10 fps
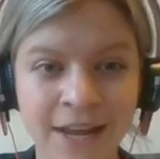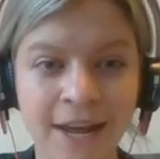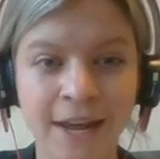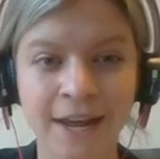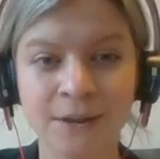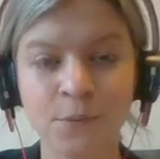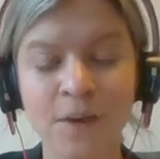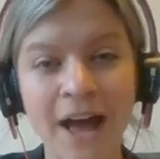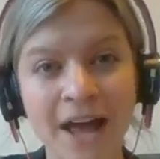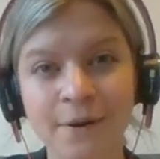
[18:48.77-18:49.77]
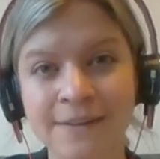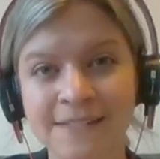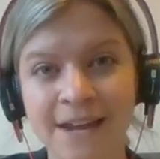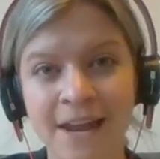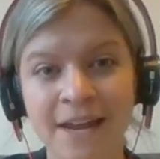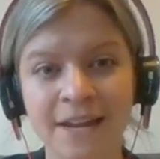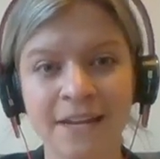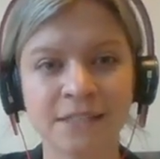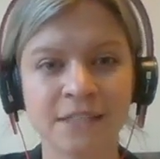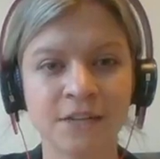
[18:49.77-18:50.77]
And what I always say
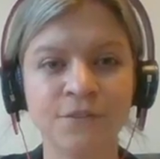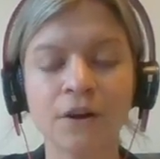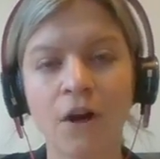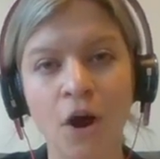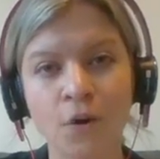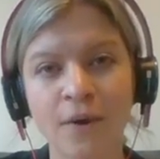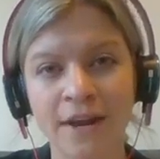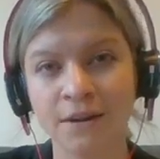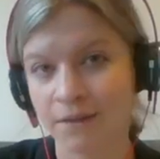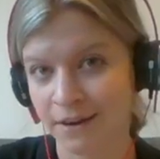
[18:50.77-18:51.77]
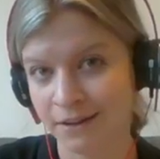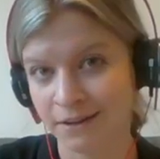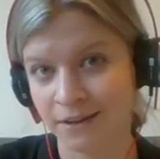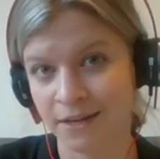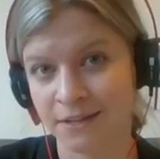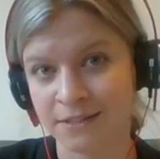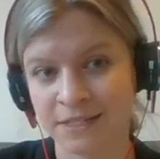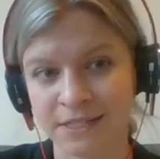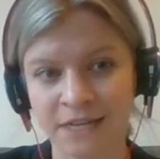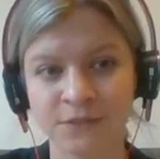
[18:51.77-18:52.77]
is if you're already running a
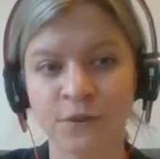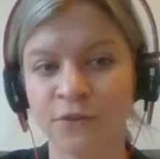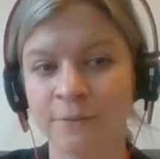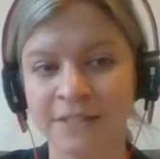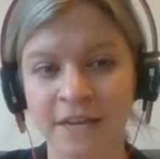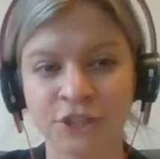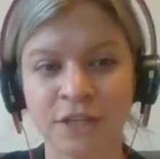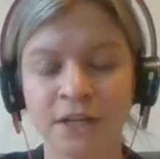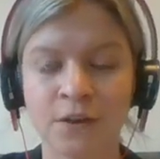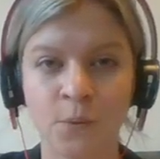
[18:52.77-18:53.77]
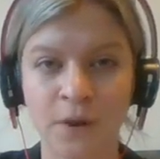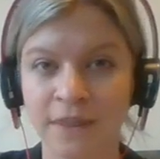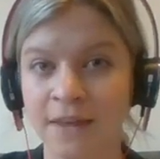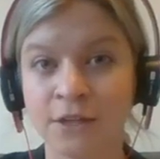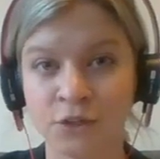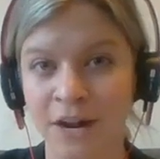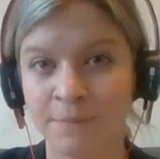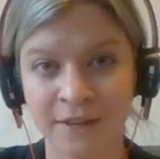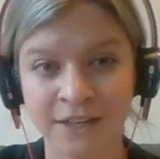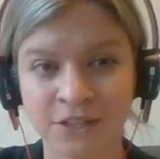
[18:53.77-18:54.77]
successful fermentation with a dry
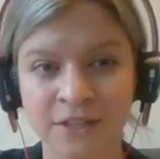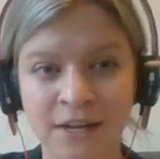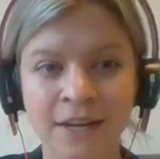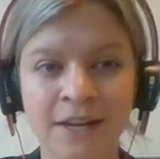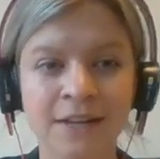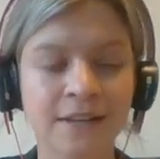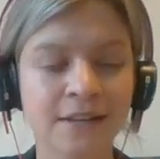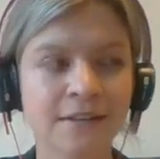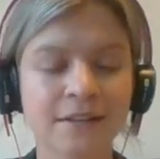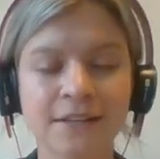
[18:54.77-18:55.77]
pitch, then